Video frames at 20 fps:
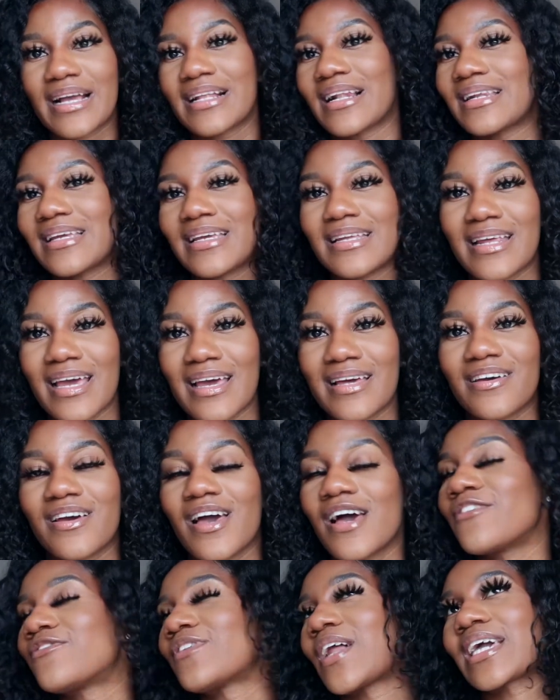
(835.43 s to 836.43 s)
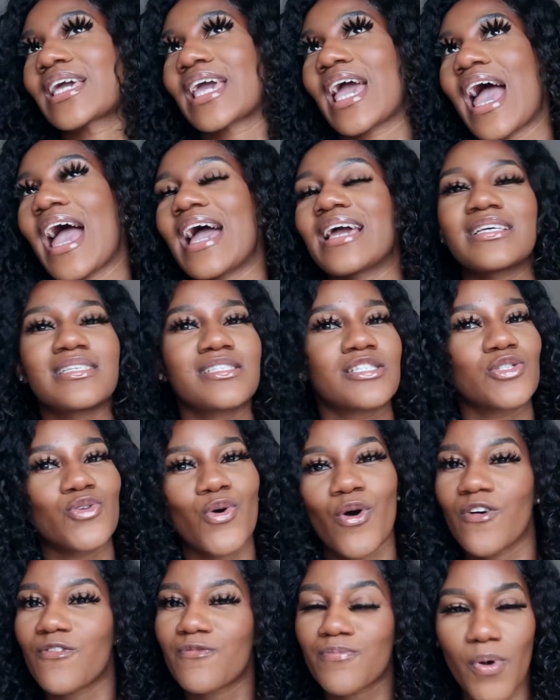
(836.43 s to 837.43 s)
clean it of like any
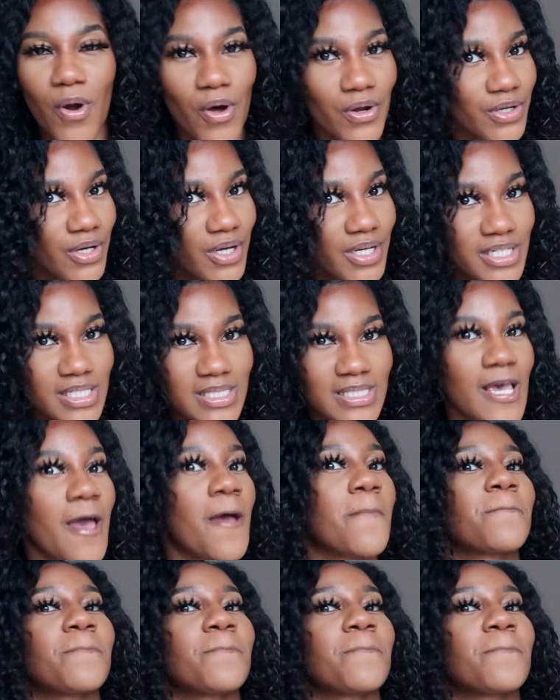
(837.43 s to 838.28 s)
sort of product,